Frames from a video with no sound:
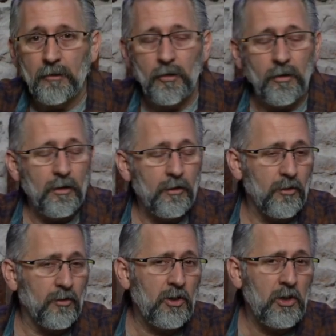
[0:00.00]
turned it into
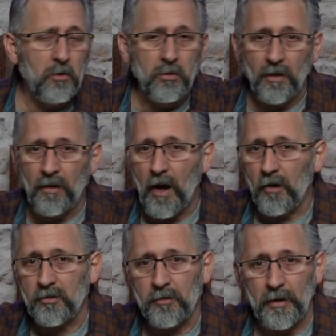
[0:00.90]
this cute little
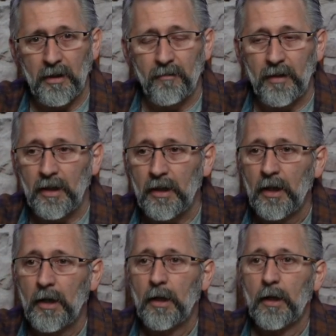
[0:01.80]
house we lived in,
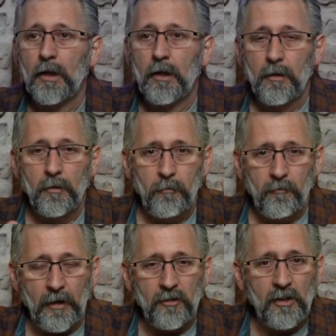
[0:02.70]

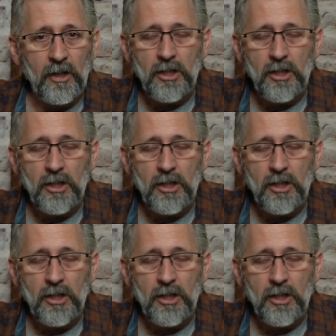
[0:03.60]
fenced in the